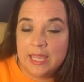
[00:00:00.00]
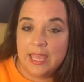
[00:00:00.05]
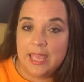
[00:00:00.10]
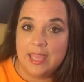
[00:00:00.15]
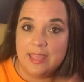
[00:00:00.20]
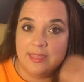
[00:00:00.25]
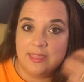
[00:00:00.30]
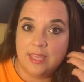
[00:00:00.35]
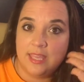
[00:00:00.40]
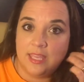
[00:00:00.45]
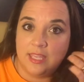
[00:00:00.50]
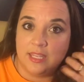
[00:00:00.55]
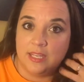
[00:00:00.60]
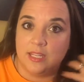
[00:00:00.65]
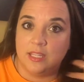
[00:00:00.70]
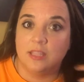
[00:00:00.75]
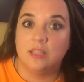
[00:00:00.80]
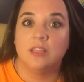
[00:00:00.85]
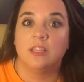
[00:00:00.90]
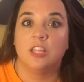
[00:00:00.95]
And
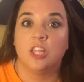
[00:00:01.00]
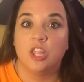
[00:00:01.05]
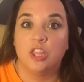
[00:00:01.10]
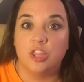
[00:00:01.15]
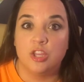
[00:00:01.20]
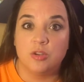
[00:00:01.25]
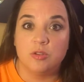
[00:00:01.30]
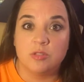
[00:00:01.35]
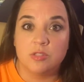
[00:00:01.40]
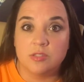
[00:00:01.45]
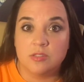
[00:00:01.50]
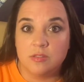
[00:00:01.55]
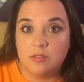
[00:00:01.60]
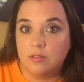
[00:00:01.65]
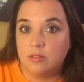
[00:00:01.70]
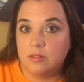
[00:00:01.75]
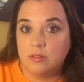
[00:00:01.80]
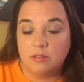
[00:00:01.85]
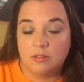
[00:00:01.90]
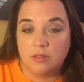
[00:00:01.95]
then
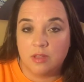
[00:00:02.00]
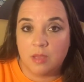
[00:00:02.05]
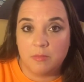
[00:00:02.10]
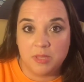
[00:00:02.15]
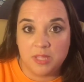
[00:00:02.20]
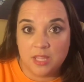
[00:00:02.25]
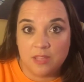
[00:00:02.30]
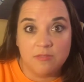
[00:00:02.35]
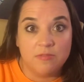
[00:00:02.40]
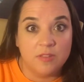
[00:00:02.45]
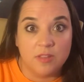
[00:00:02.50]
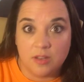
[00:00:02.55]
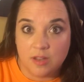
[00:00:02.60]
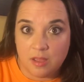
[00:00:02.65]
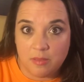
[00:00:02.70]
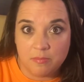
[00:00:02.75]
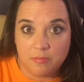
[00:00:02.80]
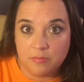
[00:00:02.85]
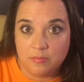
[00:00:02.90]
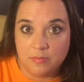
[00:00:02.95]
they filled
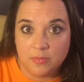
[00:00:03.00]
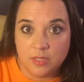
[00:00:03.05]
up